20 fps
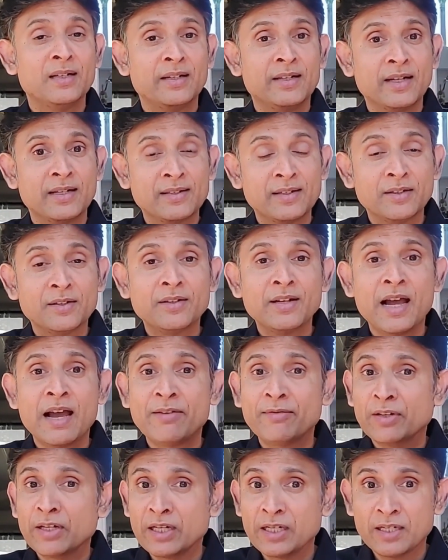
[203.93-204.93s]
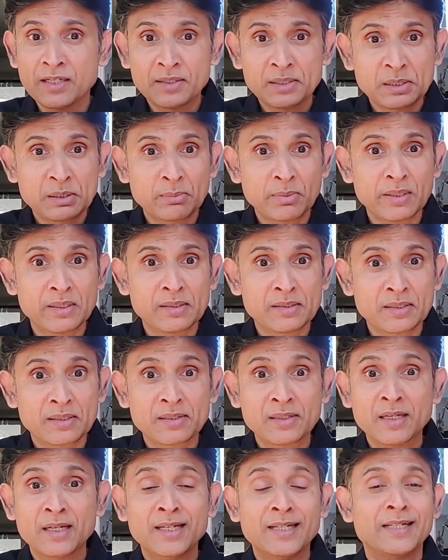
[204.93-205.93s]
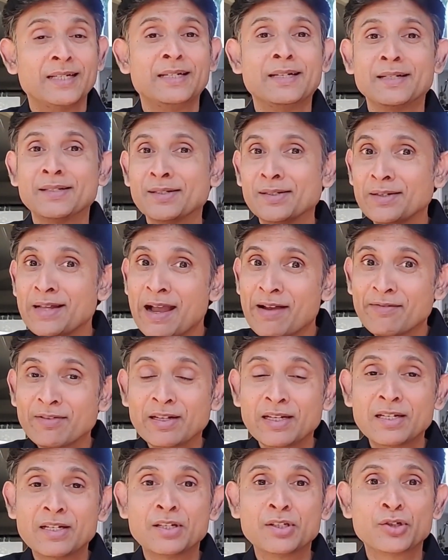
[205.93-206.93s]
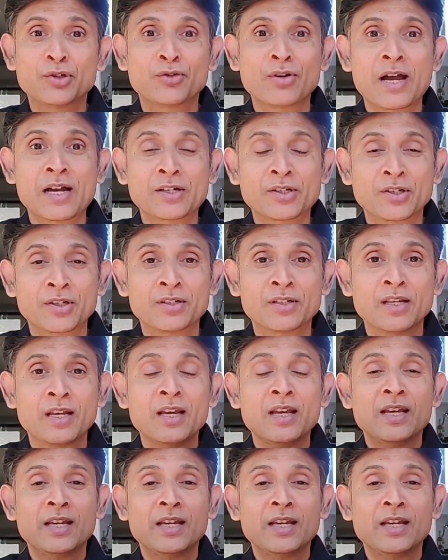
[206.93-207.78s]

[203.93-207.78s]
doesn't have any disturbances, it doesn't have any distractions.